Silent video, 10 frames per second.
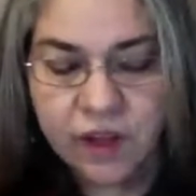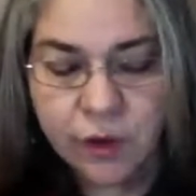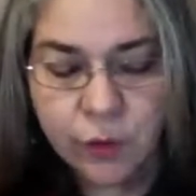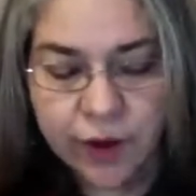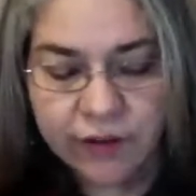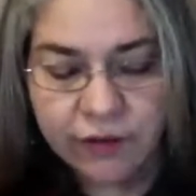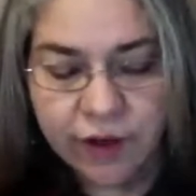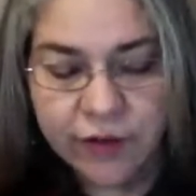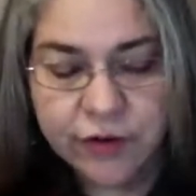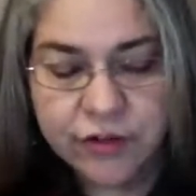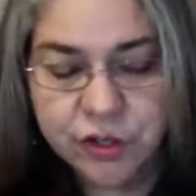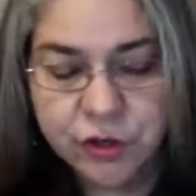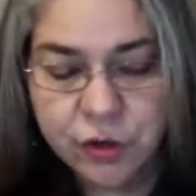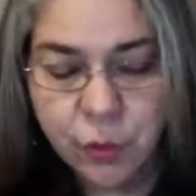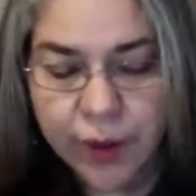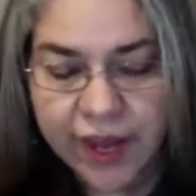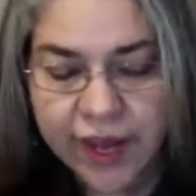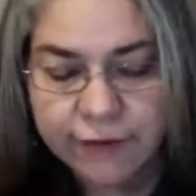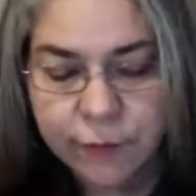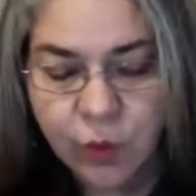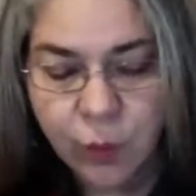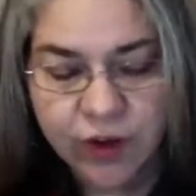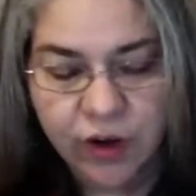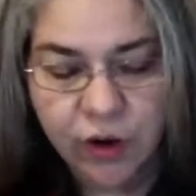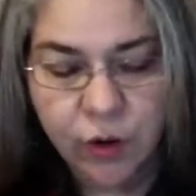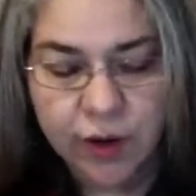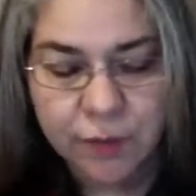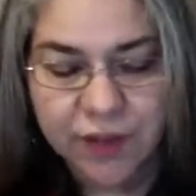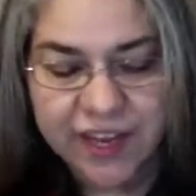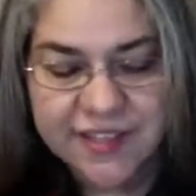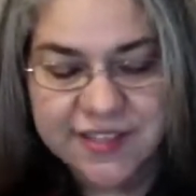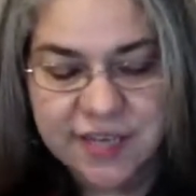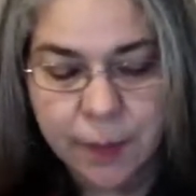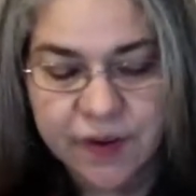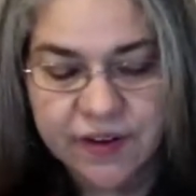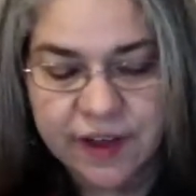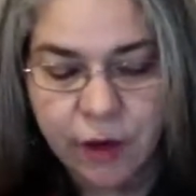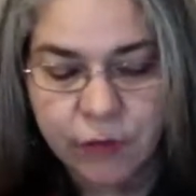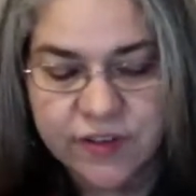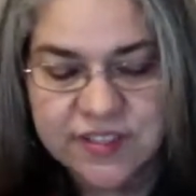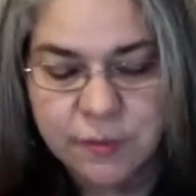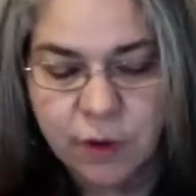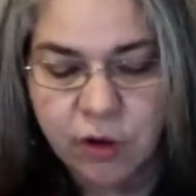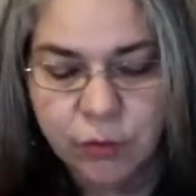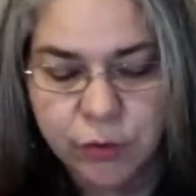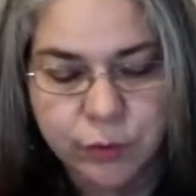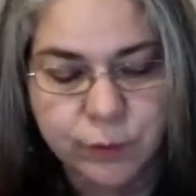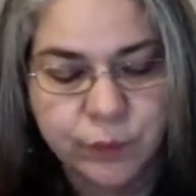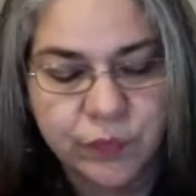Grandfather turned away from the window and paced up and down the small room.